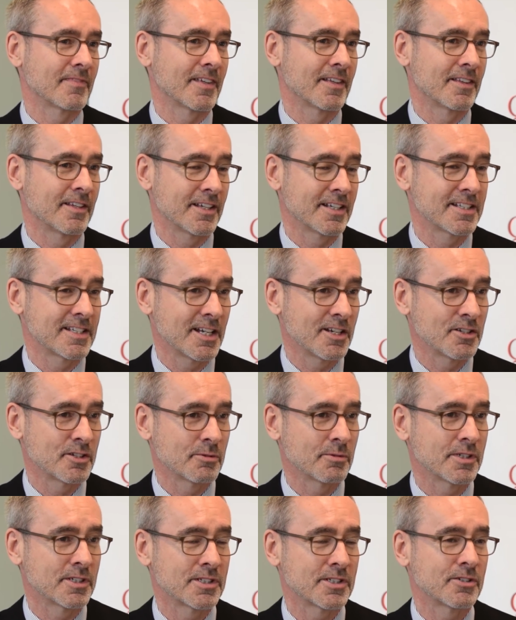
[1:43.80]
the extent to
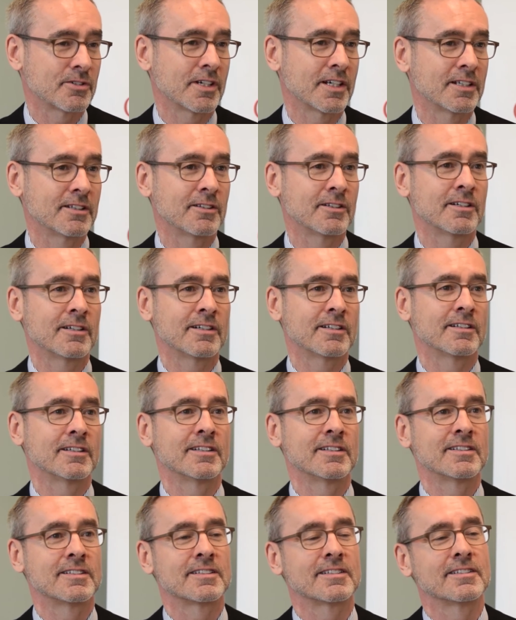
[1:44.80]
which trade law
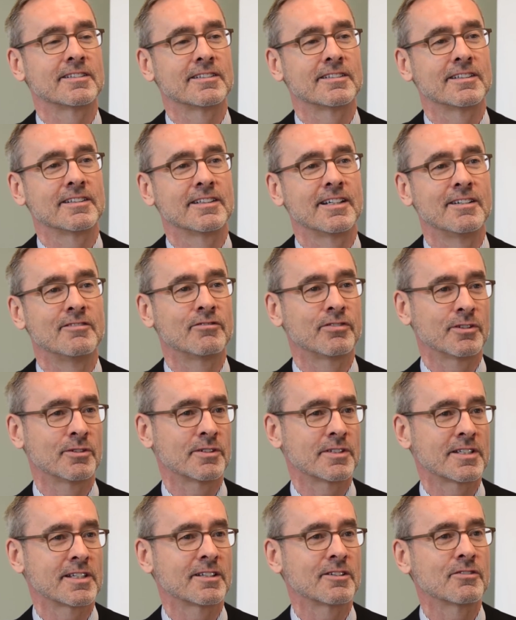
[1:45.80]
is
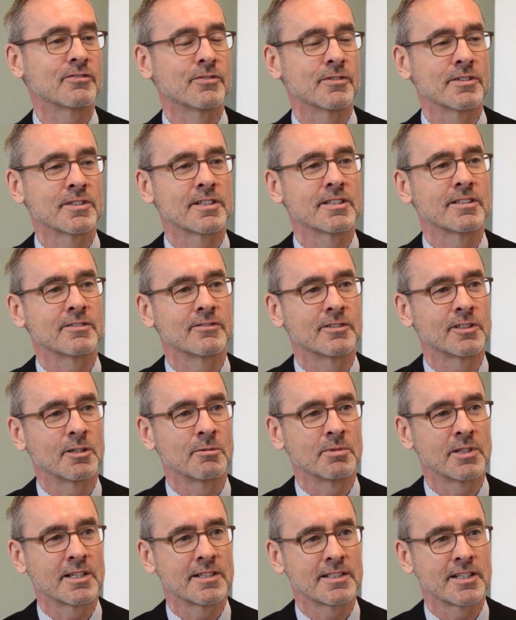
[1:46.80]
influencing the forces of
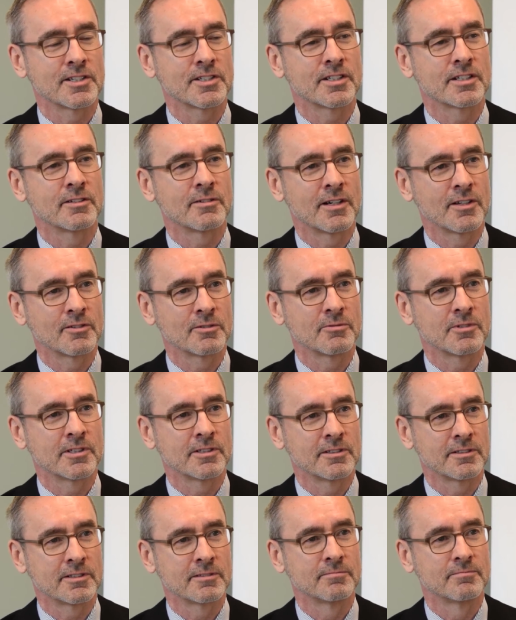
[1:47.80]
globalization around the world.